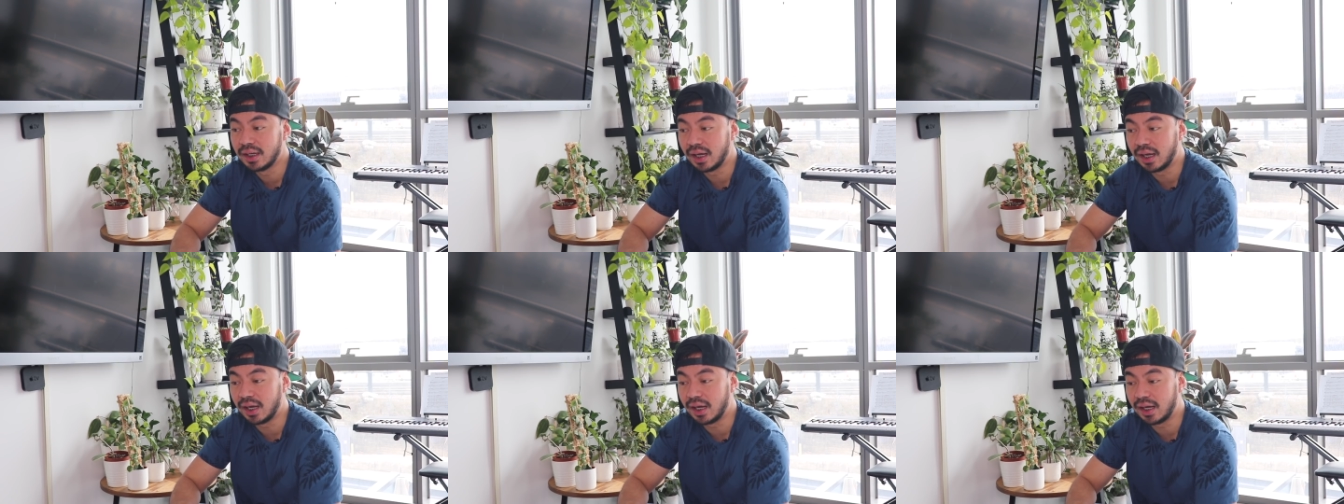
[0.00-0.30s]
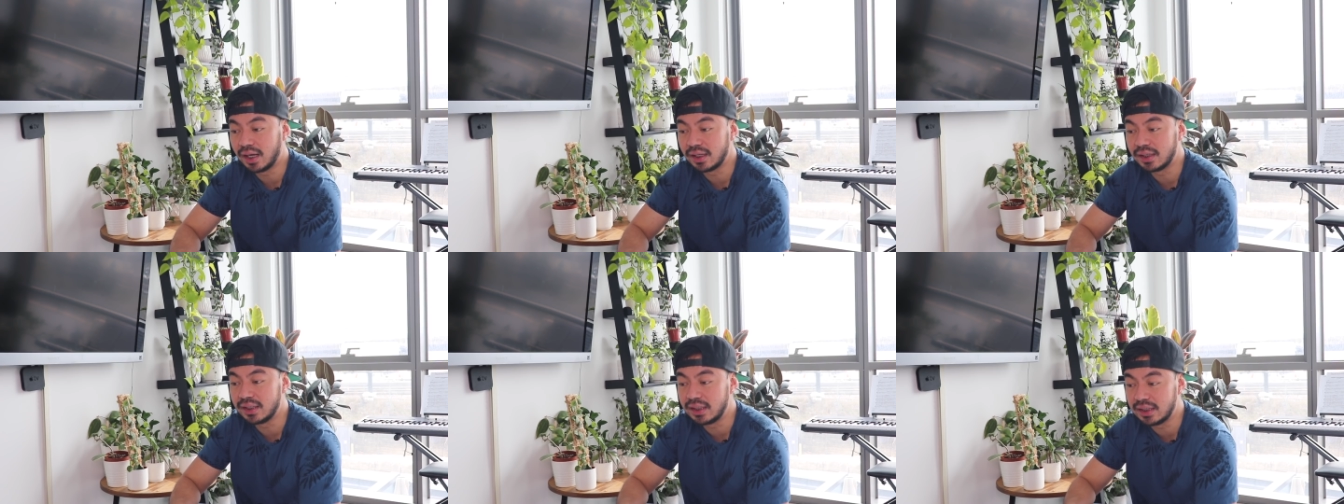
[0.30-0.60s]

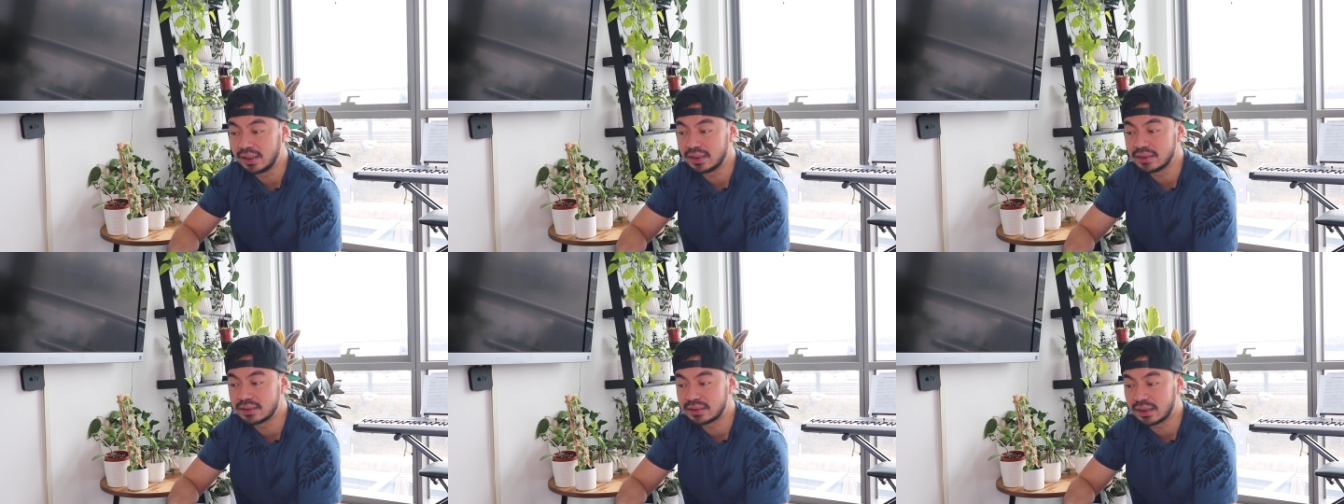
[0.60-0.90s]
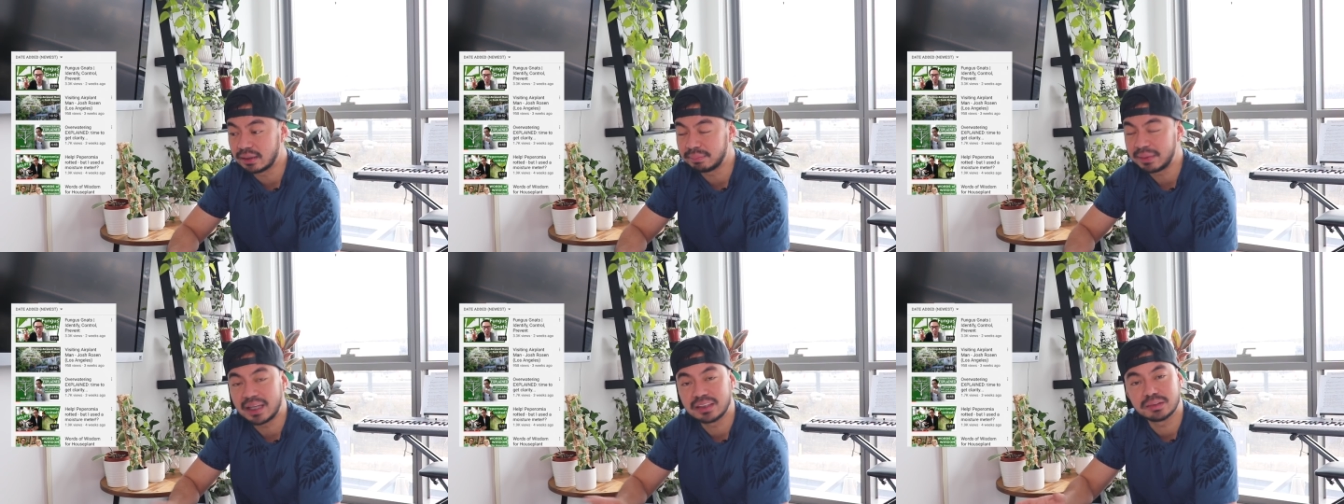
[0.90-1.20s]
uh, is
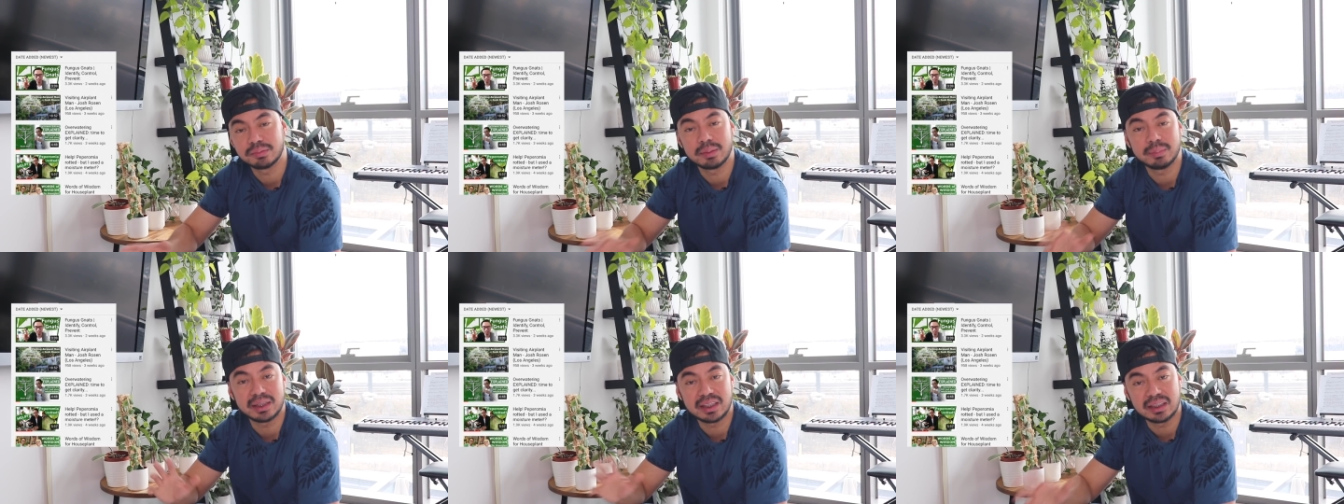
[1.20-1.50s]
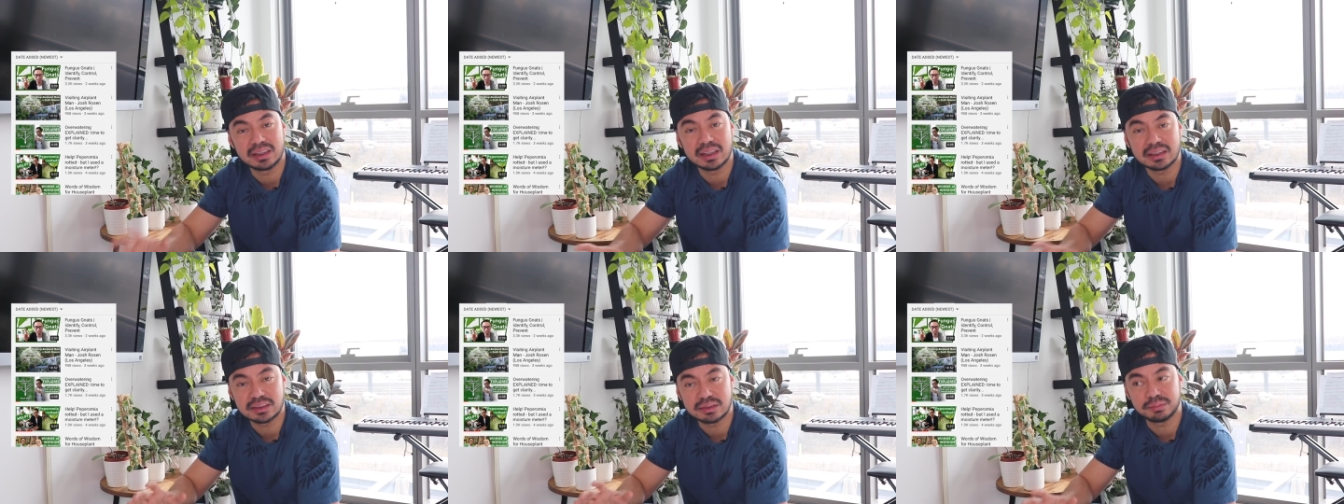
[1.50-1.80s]
a planter, but
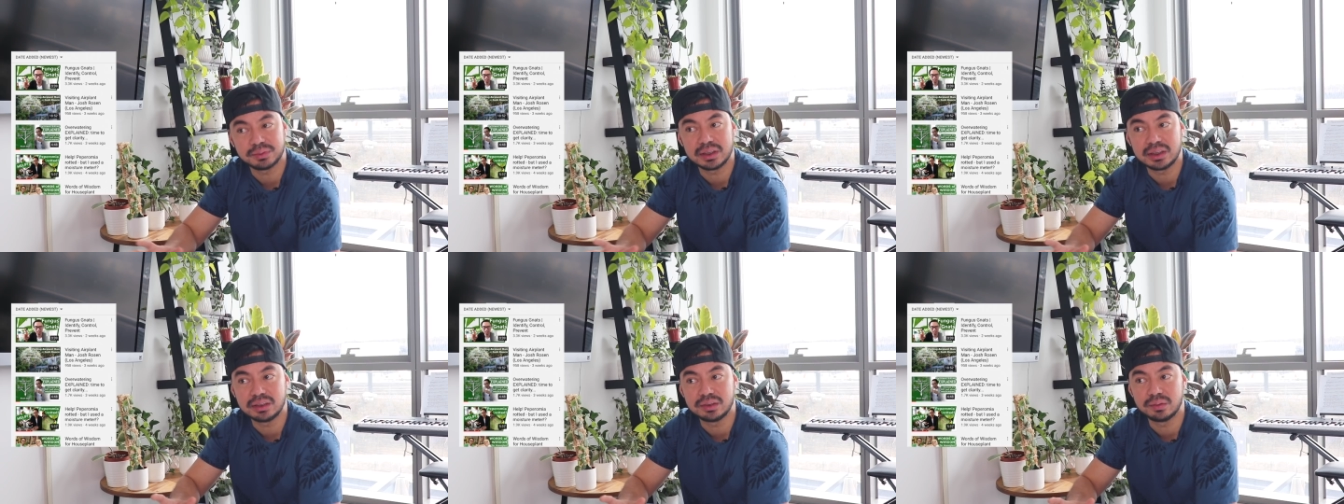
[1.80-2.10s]
he doesn't really